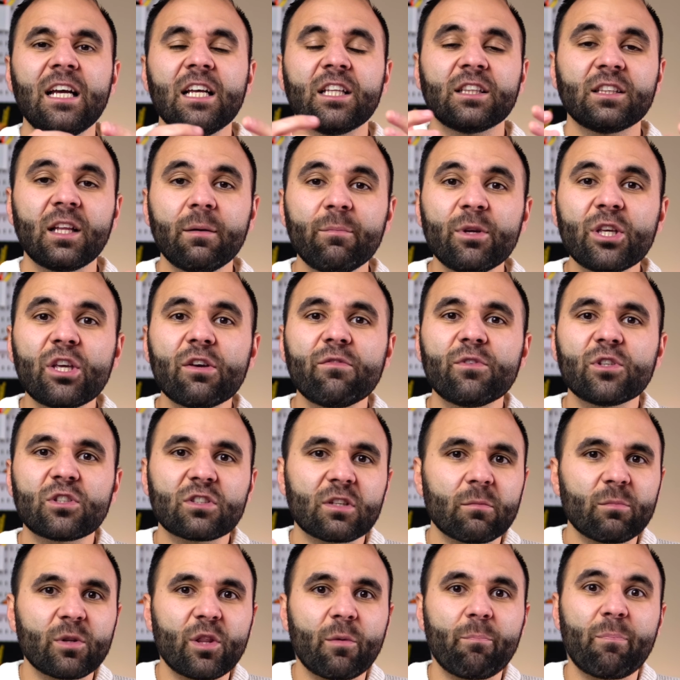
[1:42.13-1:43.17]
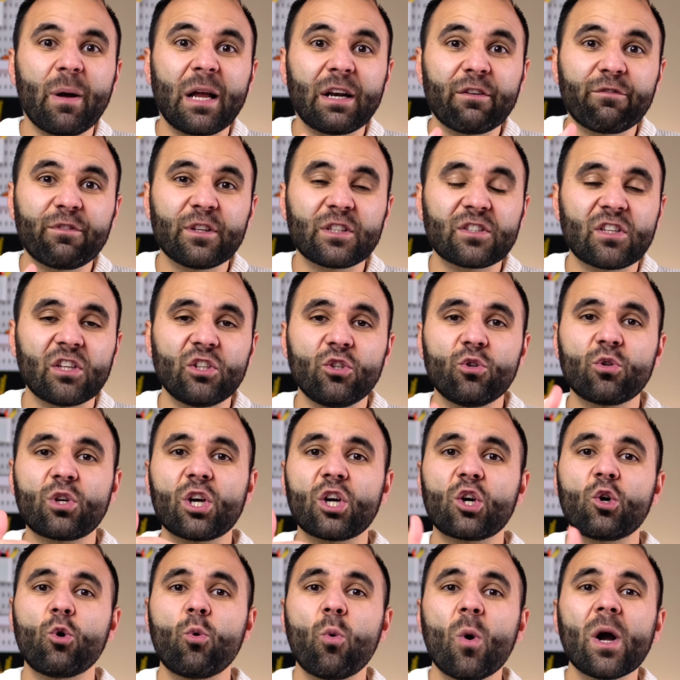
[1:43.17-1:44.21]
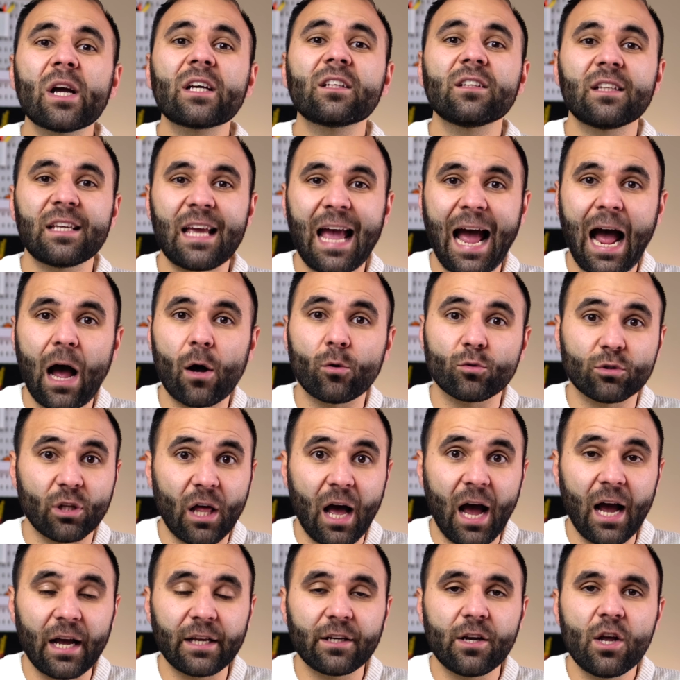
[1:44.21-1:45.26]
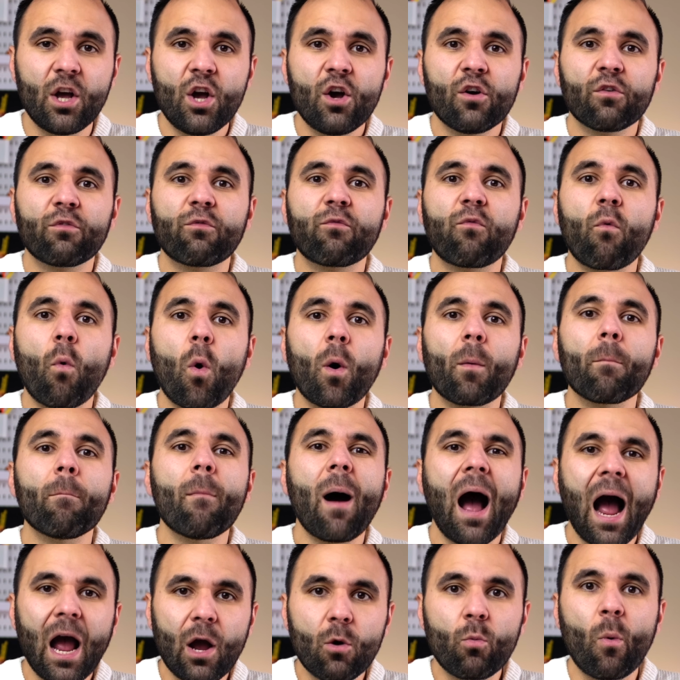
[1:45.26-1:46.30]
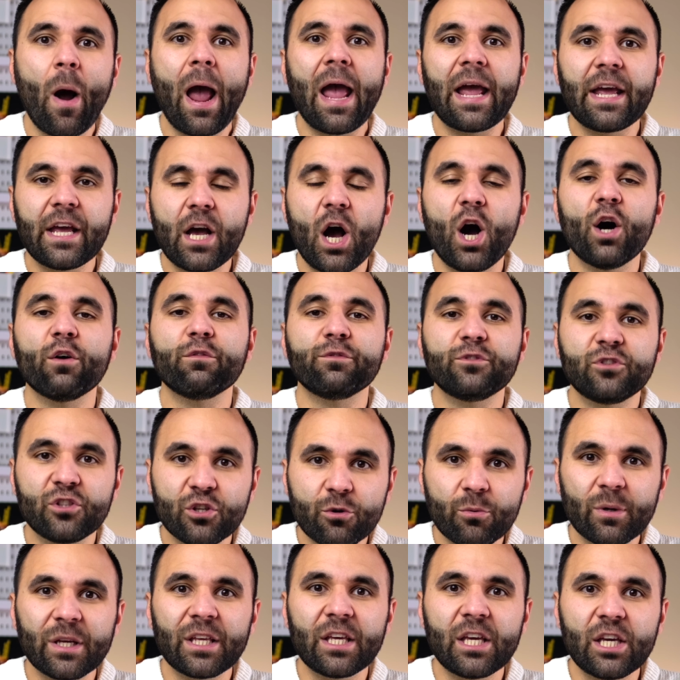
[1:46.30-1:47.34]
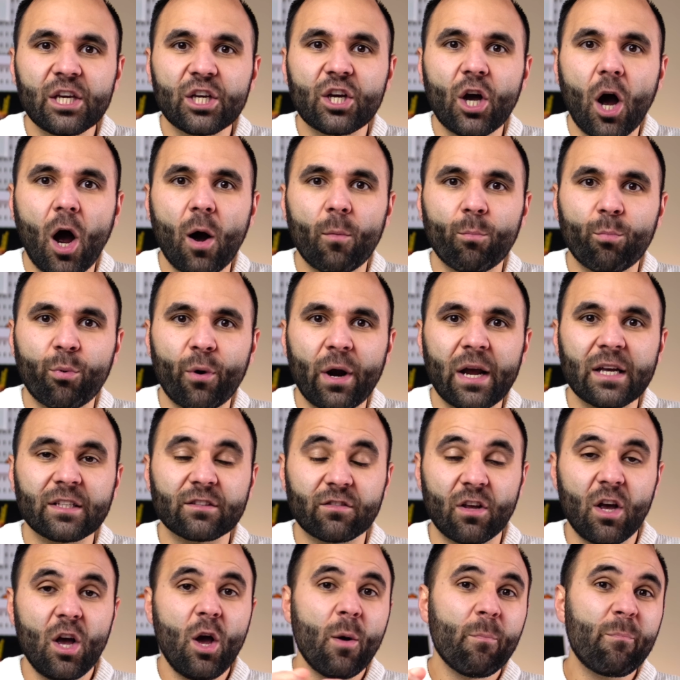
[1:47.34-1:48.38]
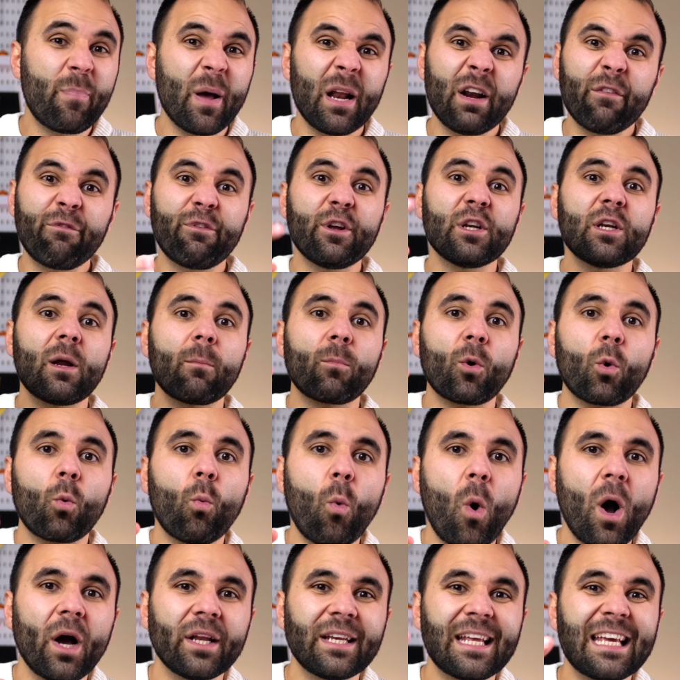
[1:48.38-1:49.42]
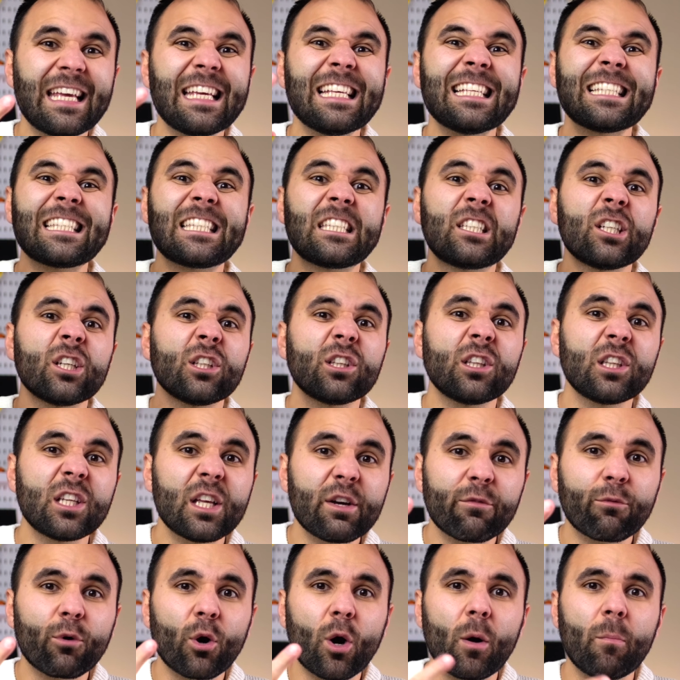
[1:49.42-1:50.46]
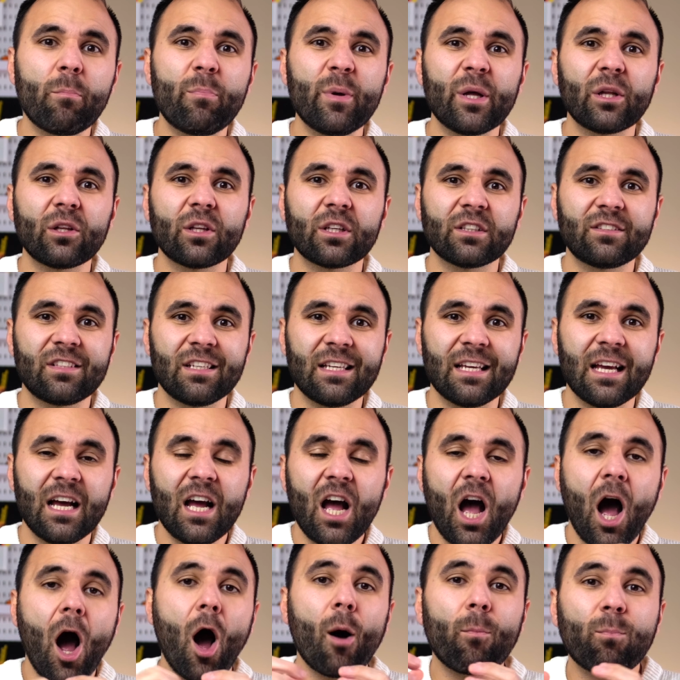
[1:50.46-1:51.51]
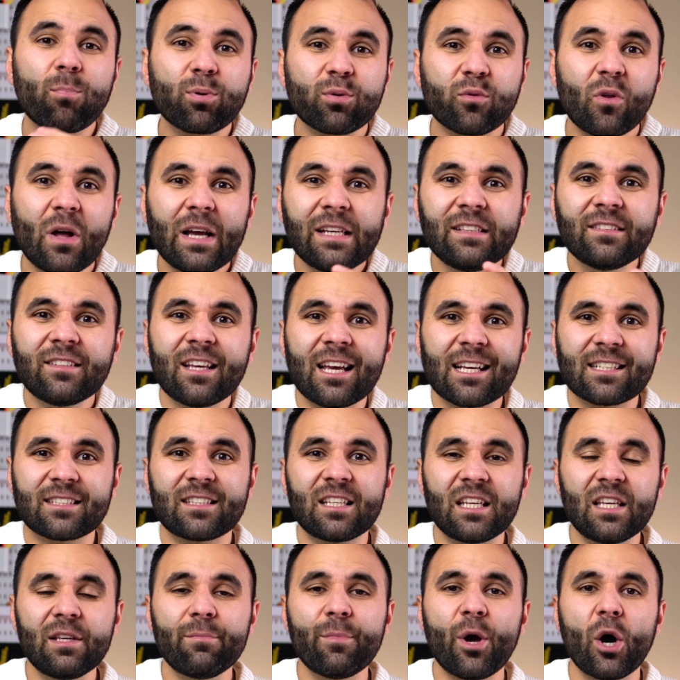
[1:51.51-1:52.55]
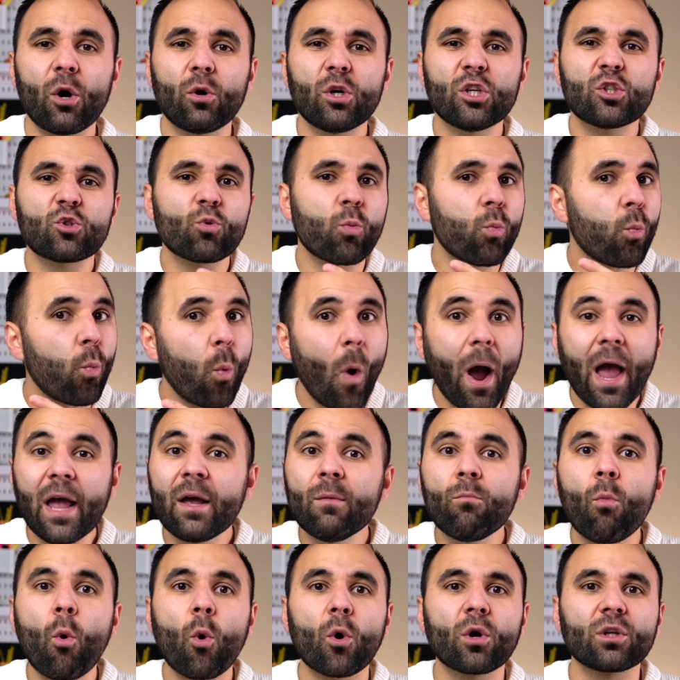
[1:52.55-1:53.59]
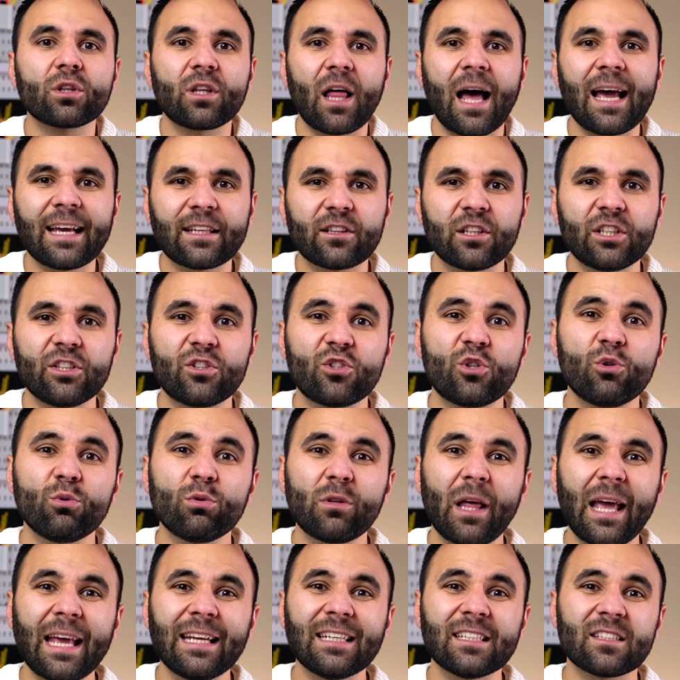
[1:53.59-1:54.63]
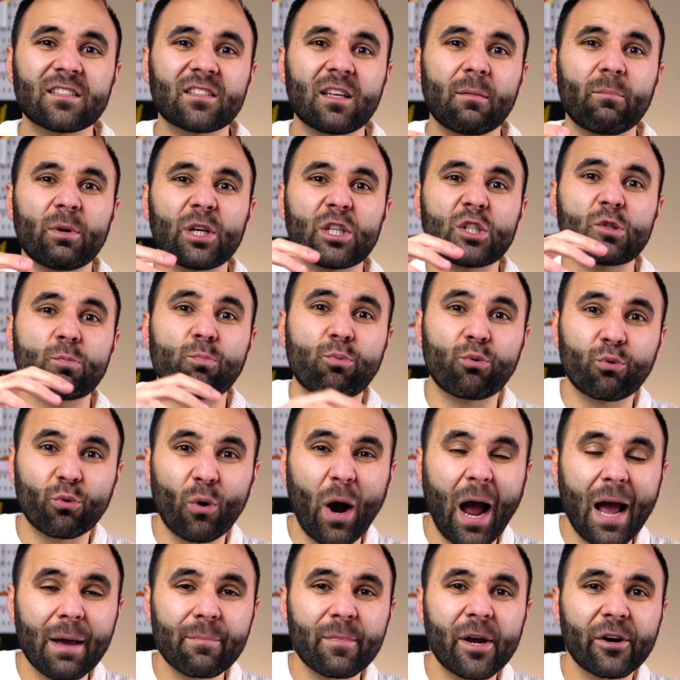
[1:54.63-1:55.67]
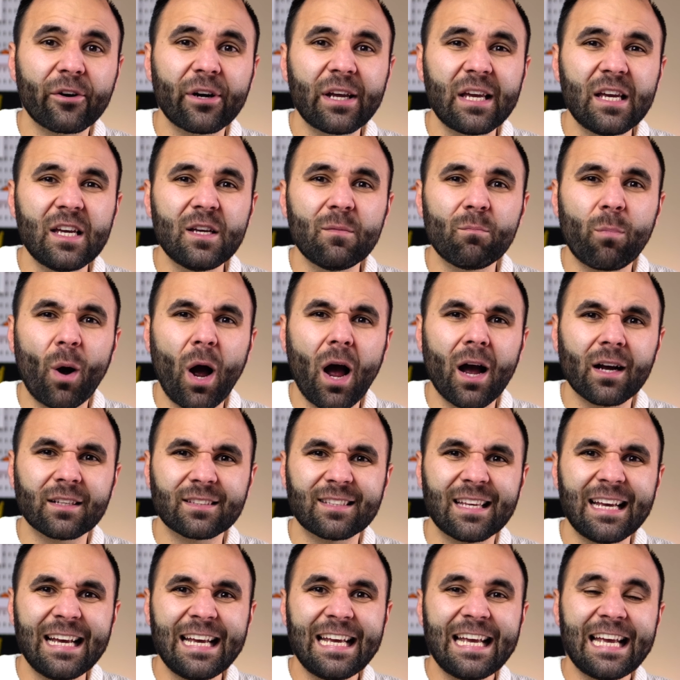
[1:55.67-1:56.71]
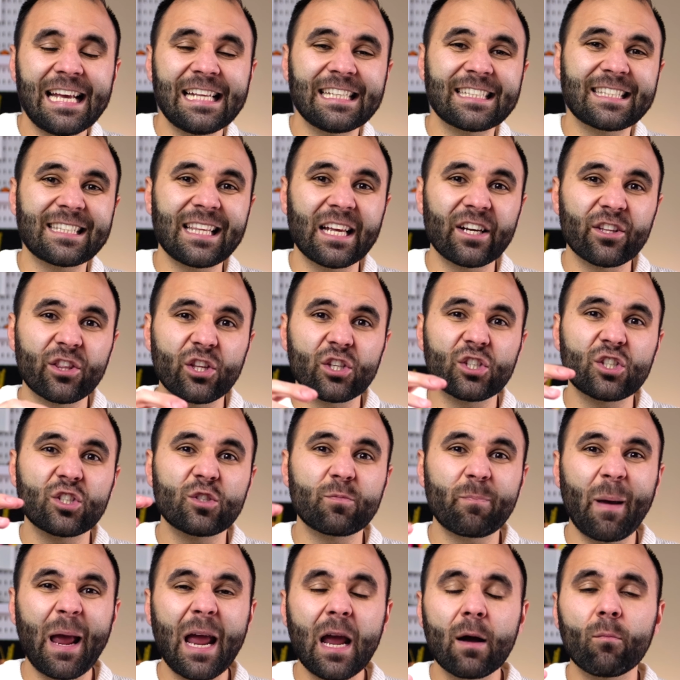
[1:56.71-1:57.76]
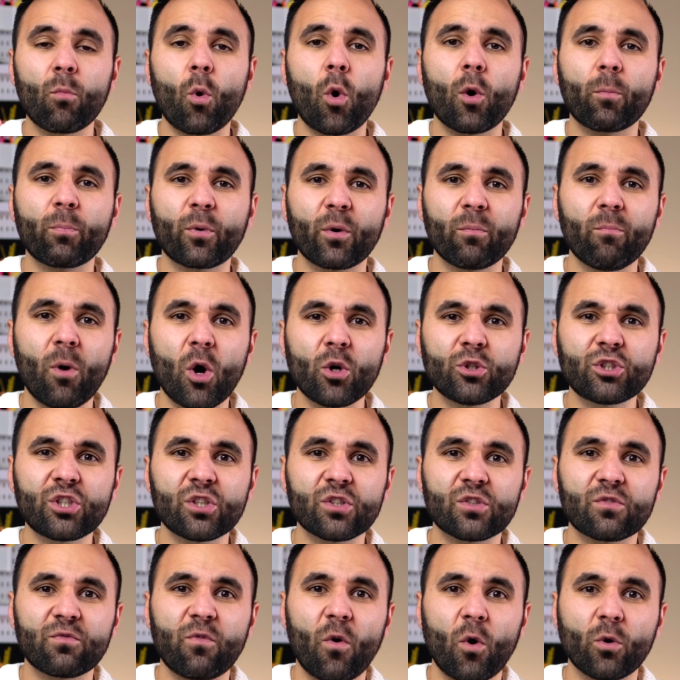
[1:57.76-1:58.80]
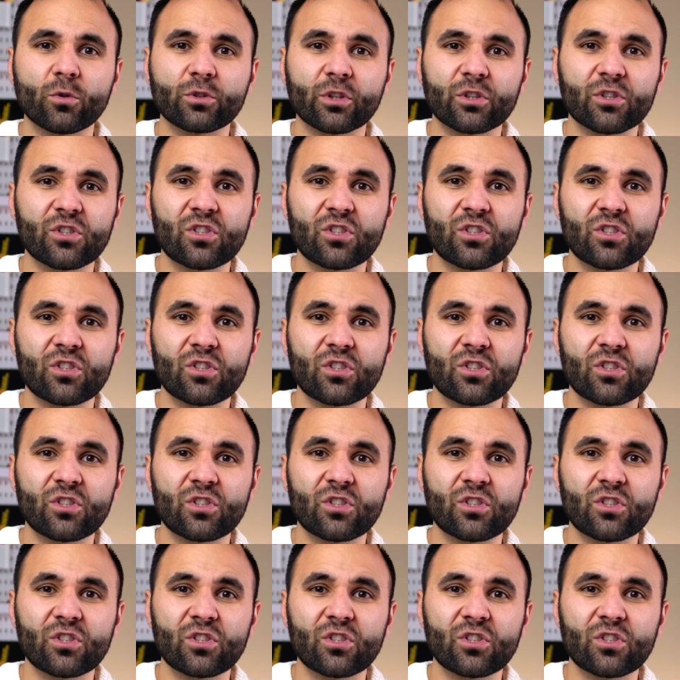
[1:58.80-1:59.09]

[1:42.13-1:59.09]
Let me give you some of the benefits that you can quickly outline for my way of doing e-com brands. Benefit number one is deliverability. A plain text email is way more likely to land in somebody's primary inbox instead of the spam or promotions folder.